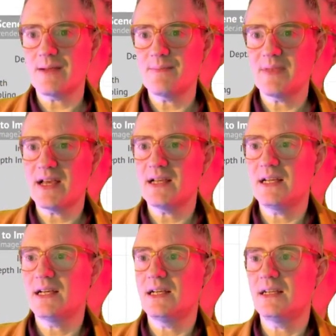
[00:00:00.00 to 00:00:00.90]
that
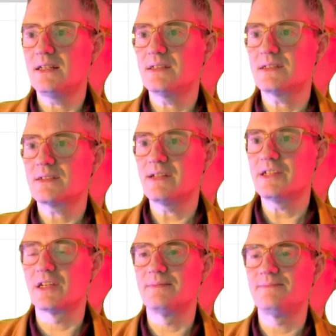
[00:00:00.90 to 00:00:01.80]

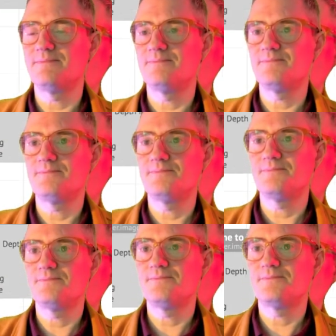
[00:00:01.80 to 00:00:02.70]
screenshot.
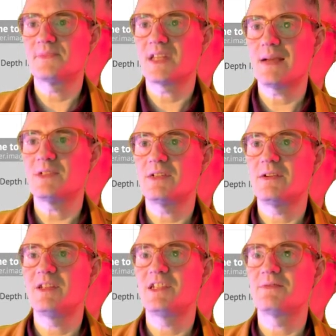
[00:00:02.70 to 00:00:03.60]
Capture
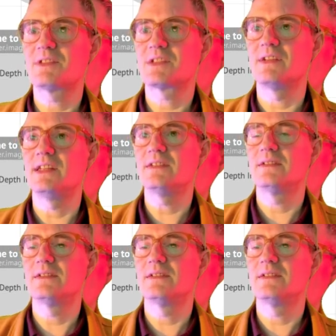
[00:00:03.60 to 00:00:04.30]
image of screen,